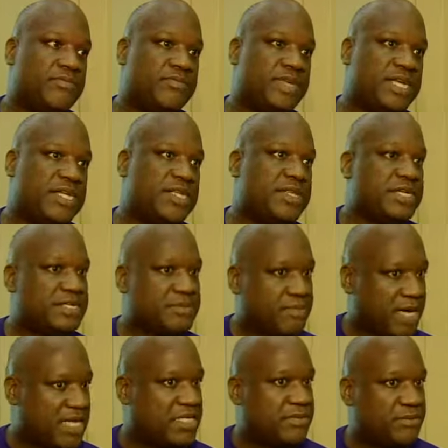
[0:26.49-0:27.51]
Anything's
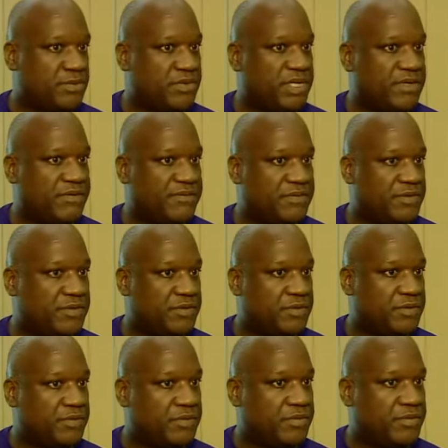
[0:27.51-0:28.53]
possible if you
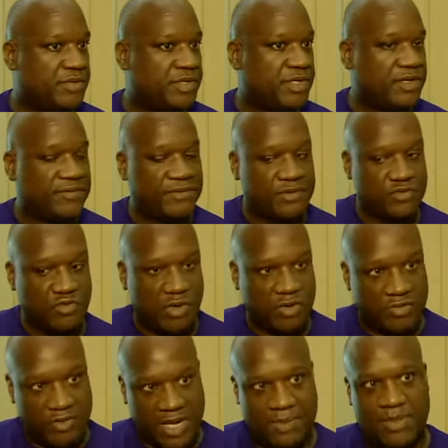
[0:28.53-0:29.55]
if you draw
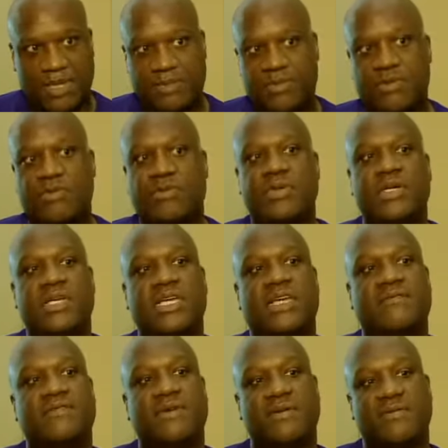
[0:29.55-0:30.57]
the right people
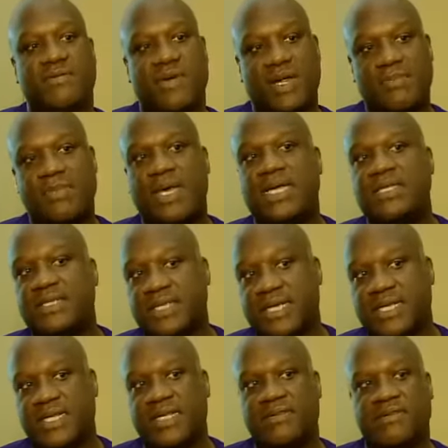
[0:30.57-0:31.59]
if you have the right
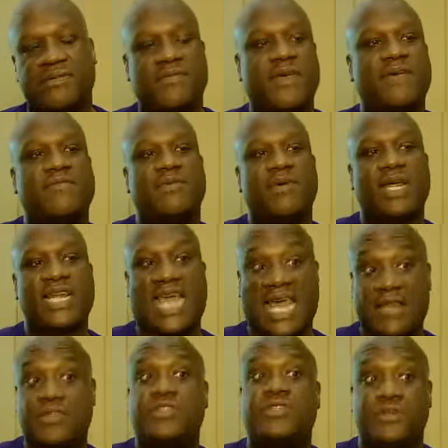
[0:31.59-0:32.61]
mindset and you have the right
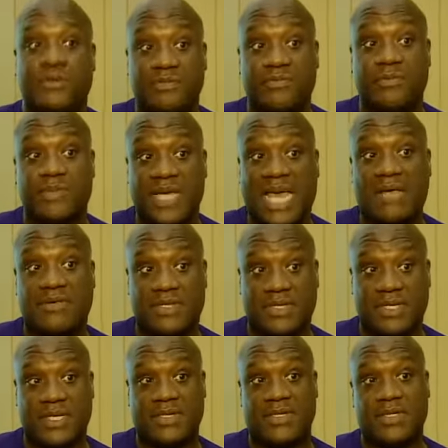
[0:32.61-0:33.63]
attitude from the
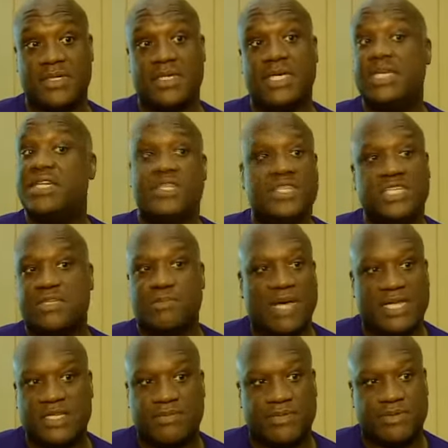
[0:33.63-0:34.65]
outset, anything's
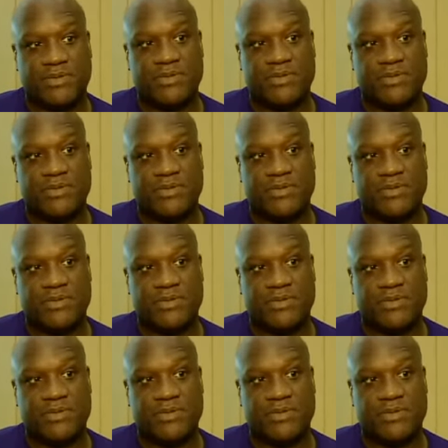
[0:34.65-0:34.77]
possible.